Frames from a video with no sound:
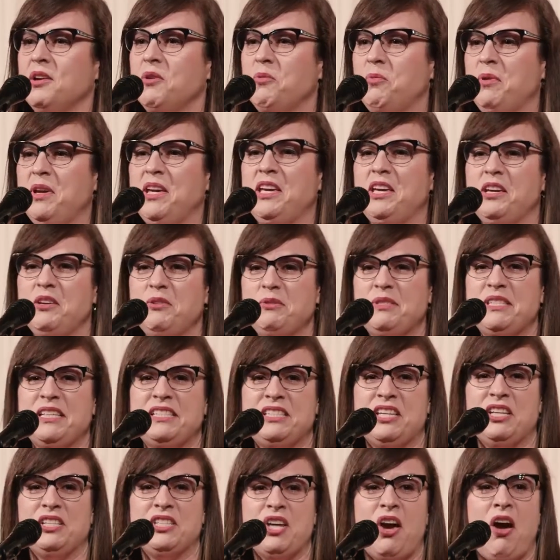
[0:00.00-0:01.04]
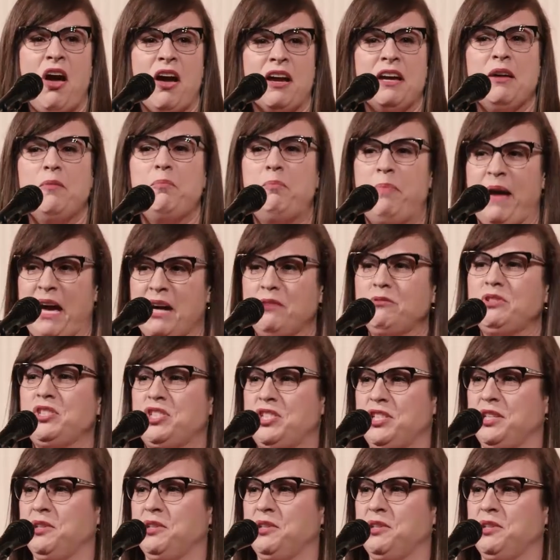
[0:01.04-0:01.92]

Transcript: We use it to talk about